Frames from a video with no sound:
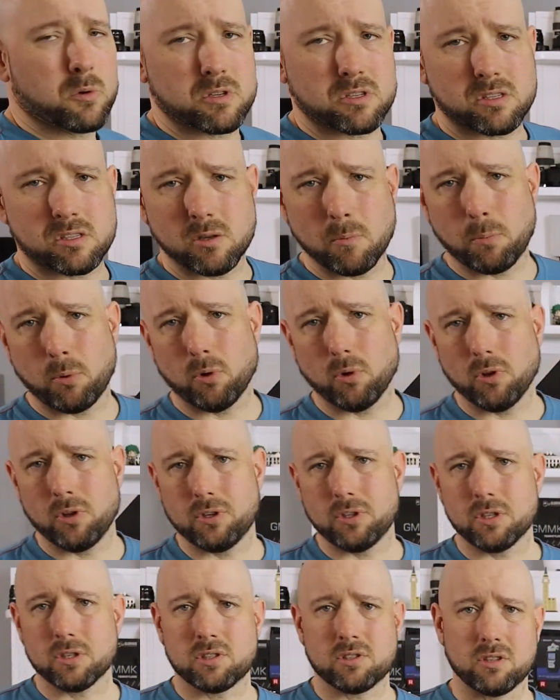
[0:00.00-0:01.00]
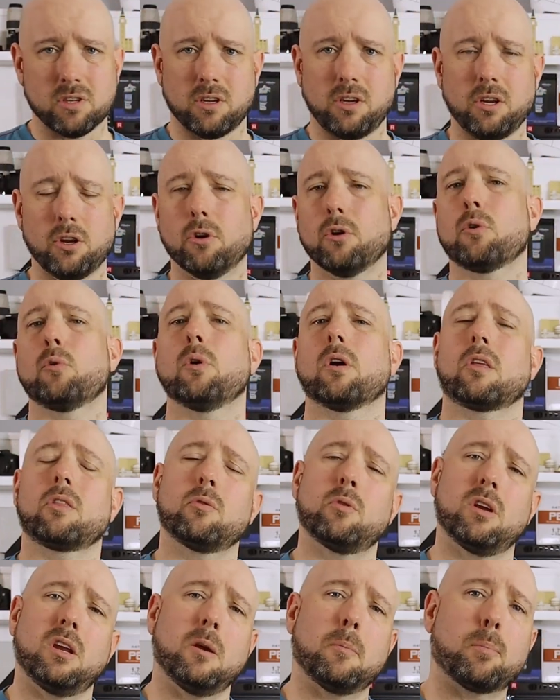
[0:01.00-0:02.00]
was simple and just, a, uh, you know, a
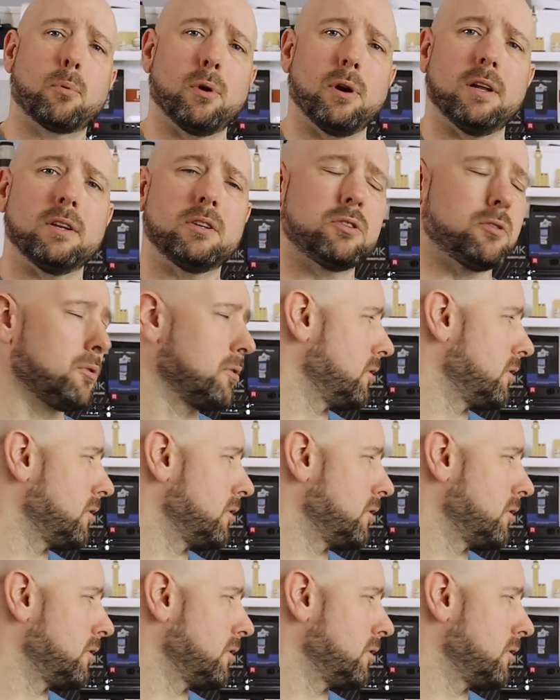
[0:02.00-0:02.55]
quick 3D print